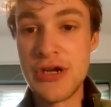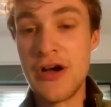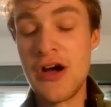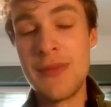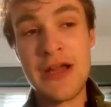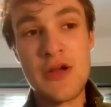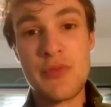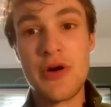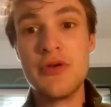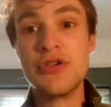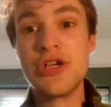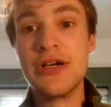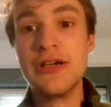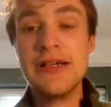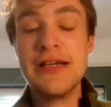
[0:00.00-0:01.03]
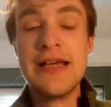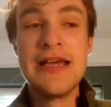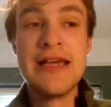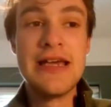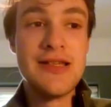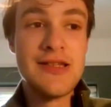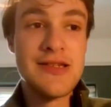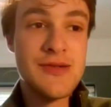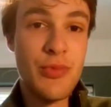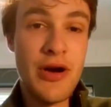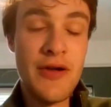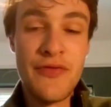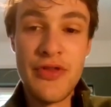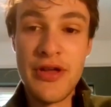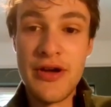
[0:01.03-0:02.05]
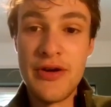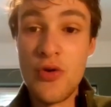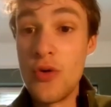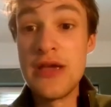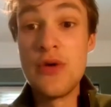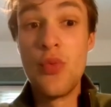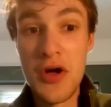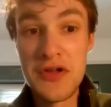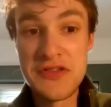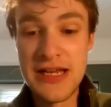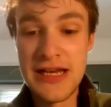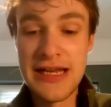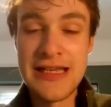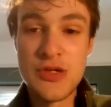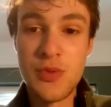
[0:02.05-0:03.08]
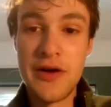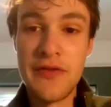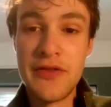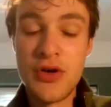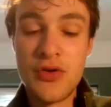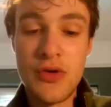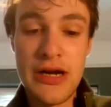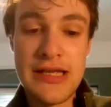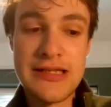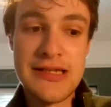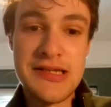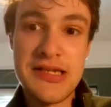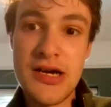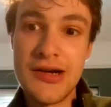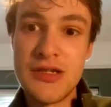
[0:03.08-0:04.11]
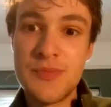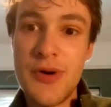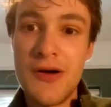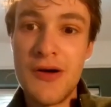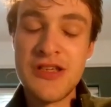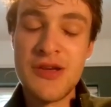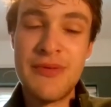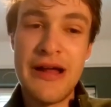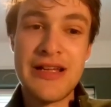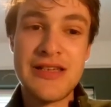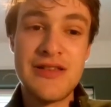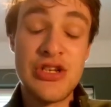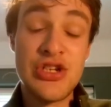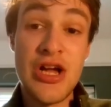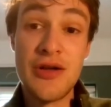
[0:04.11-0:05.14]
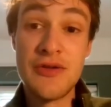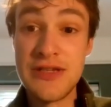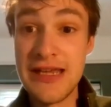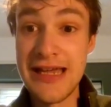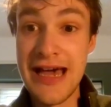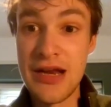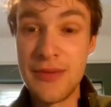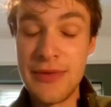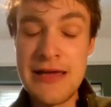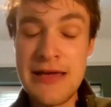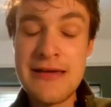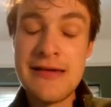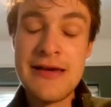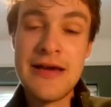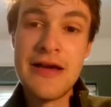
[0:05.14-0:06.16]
Armando Broja is he was at least one of the greatest young sparks coming out of the Chelsea academy